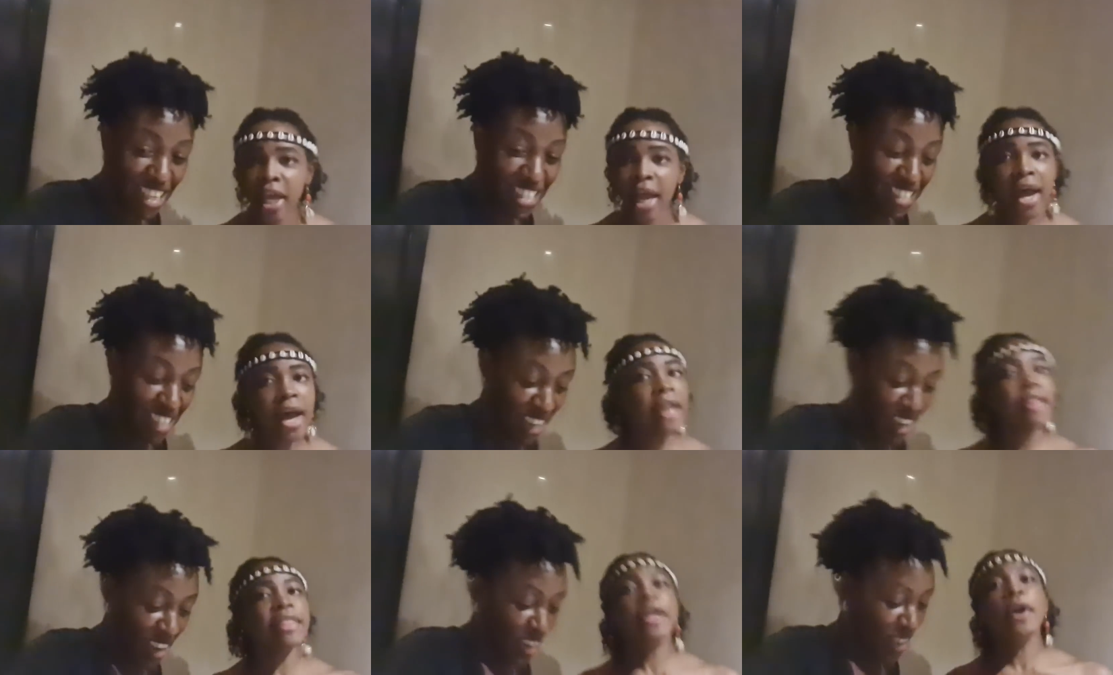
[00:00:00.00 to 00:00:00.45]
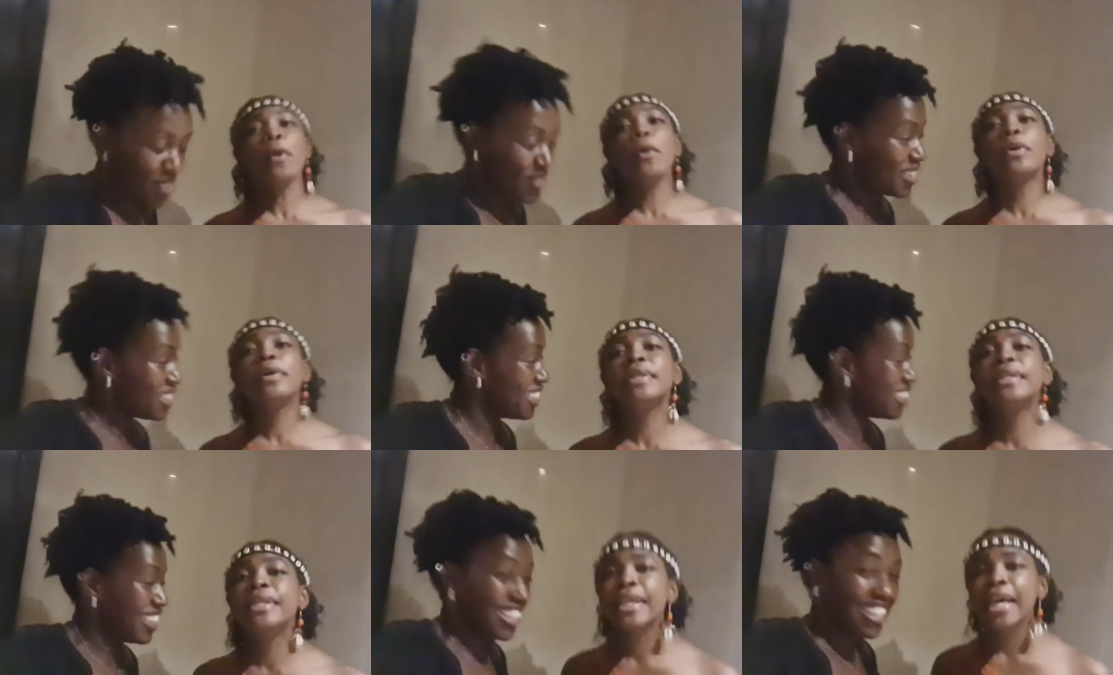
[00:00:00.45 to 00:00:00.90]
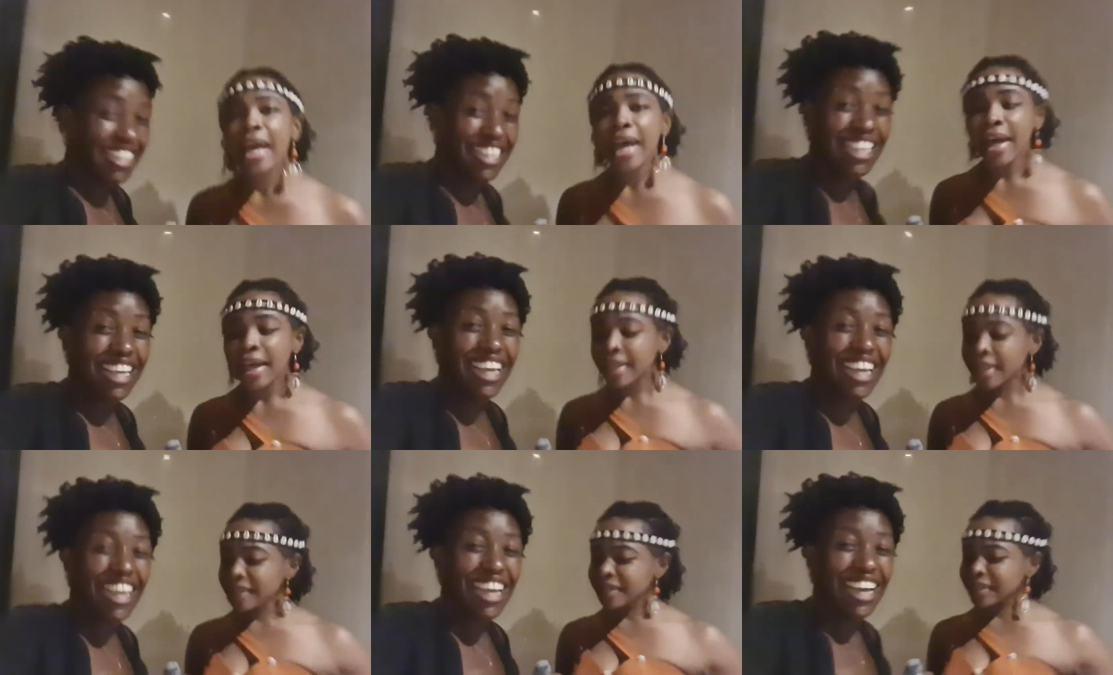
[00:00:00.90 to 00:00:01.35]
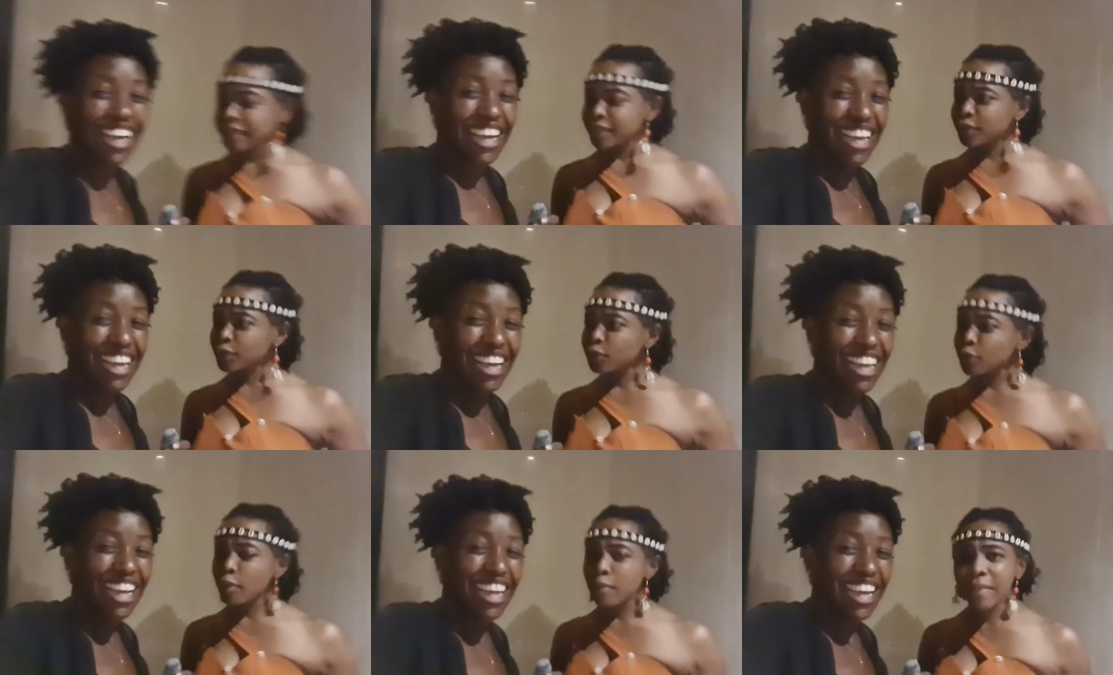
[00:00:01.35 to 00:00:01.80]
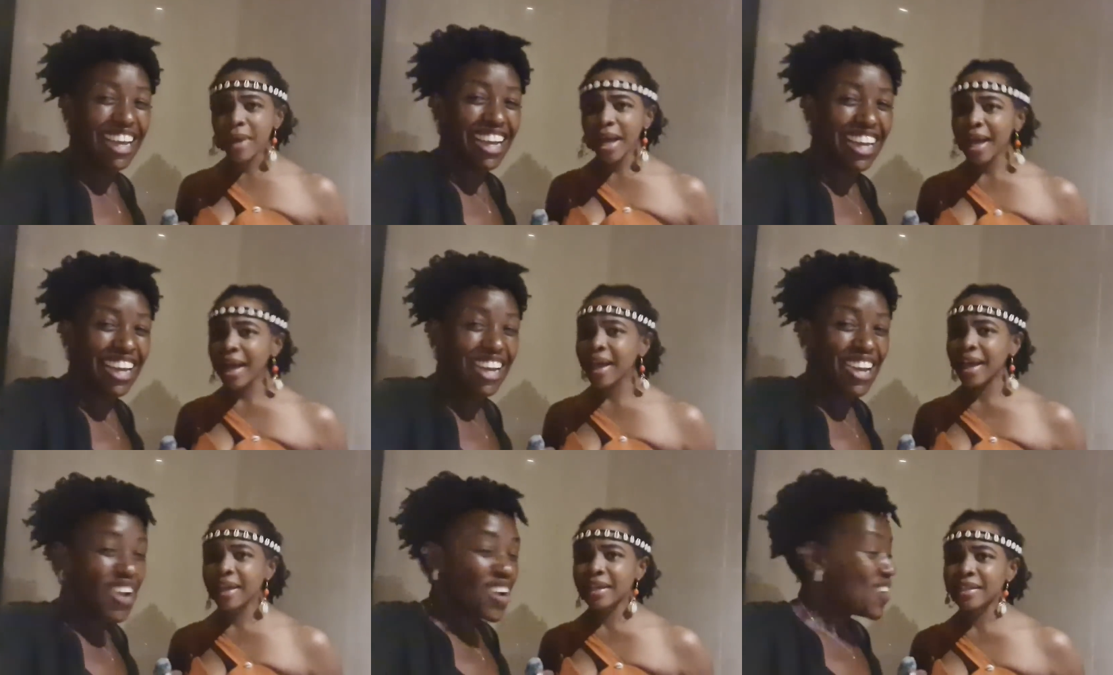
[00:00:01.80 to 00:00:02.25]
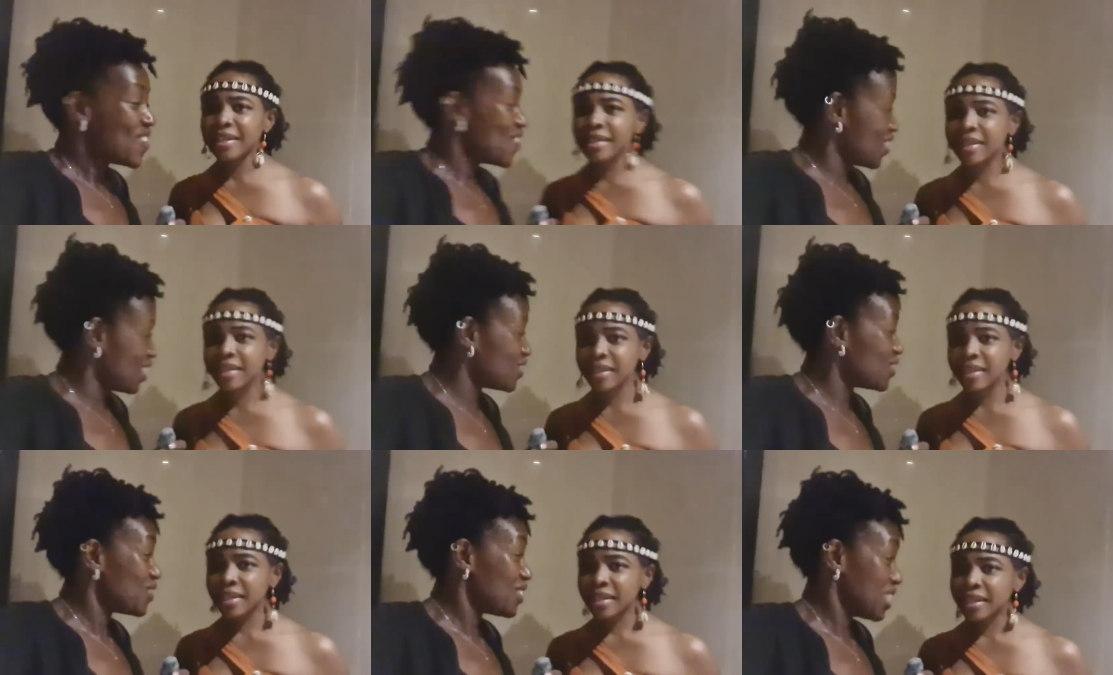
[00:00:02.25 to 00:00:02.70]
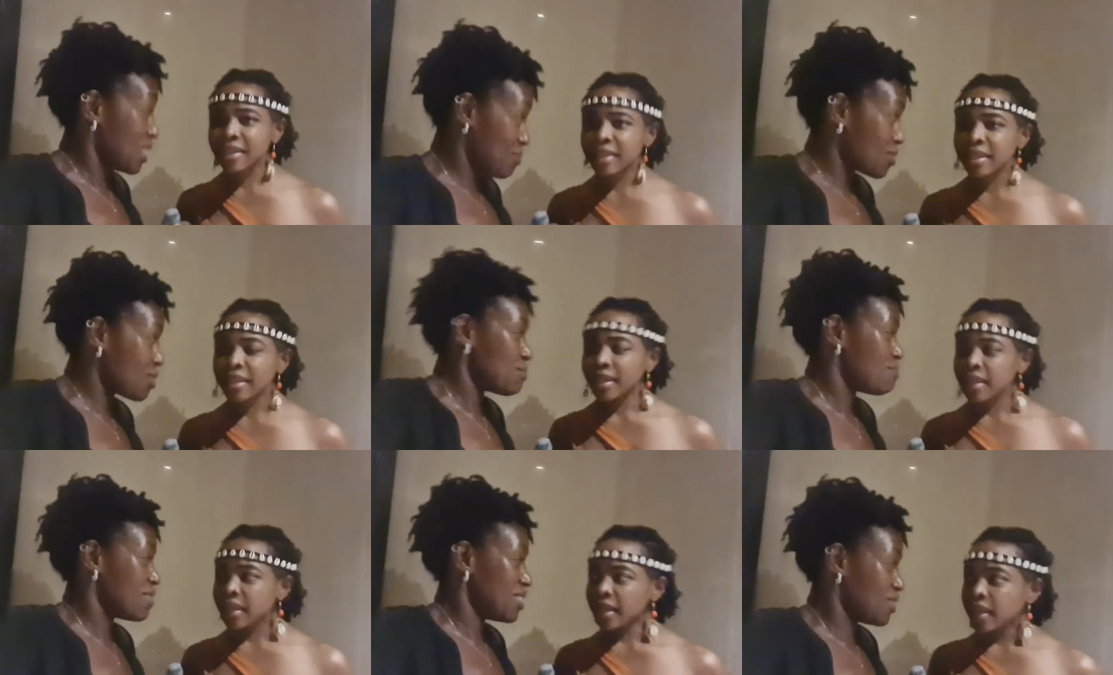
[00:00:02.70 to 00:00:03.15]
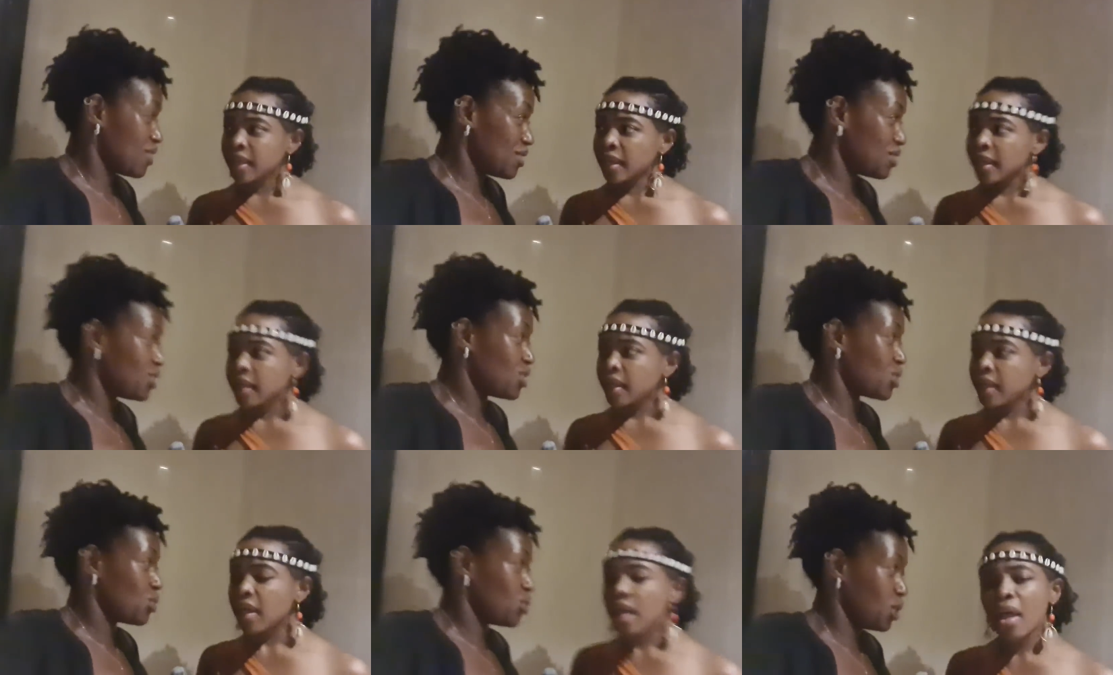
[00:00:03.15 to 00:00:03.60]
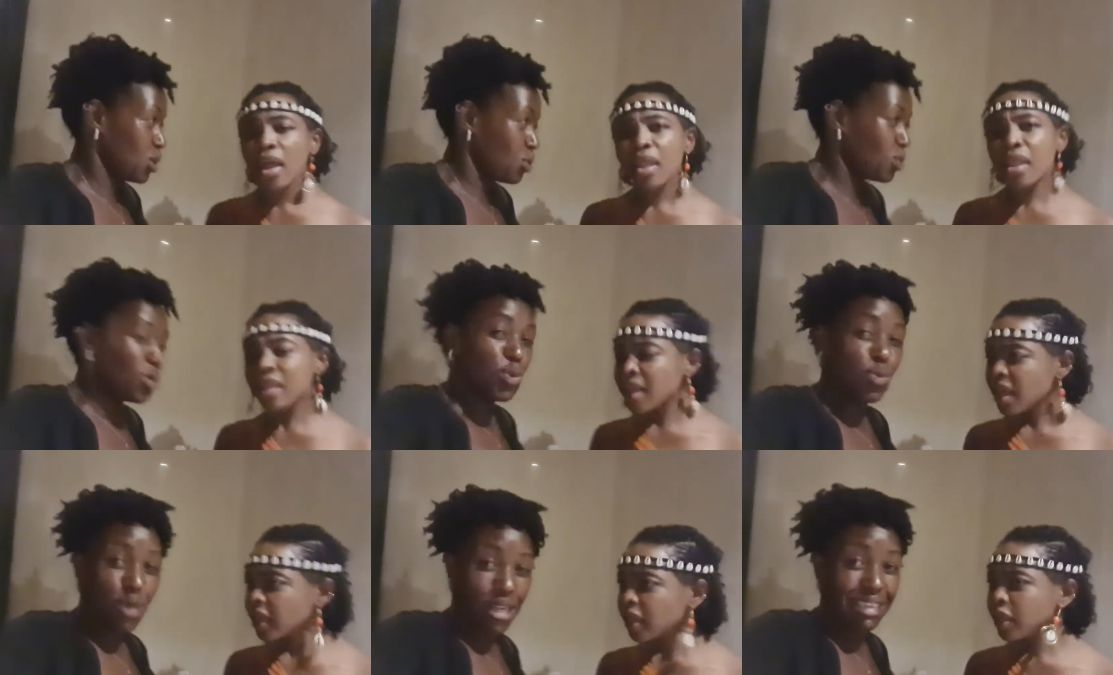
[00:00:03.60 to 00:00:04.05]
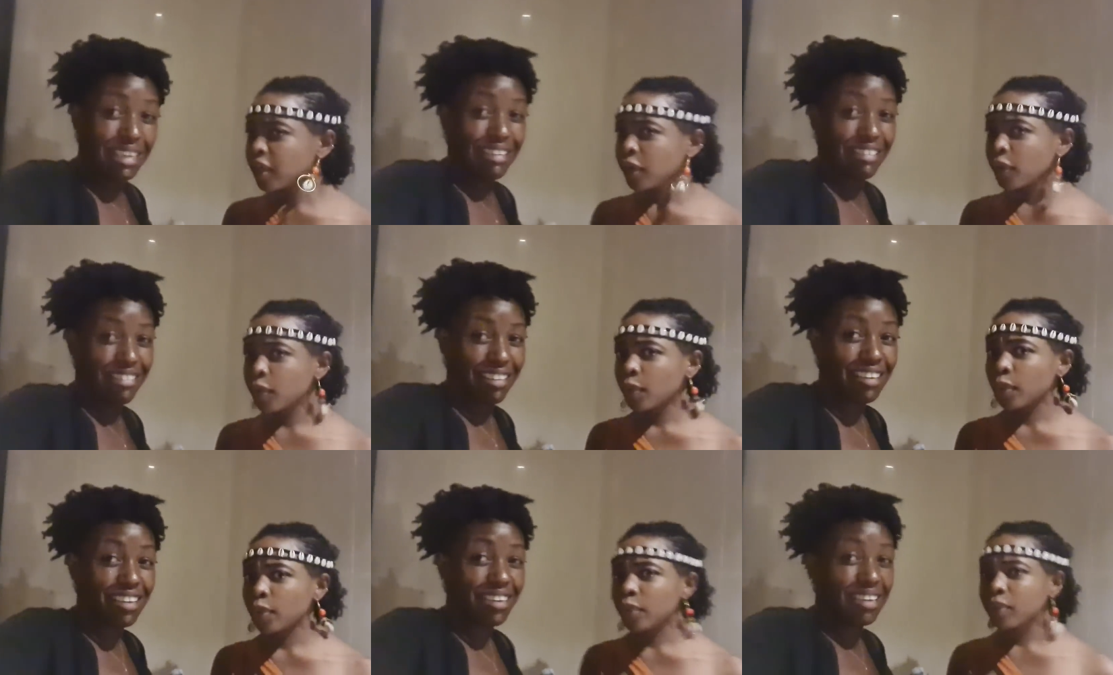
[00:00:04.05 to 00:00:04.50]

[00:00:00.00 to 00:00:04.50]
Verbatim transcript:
Speaker 1: There's a calabash. There's just so much. You're doing a proper traditional Kikuyu wedding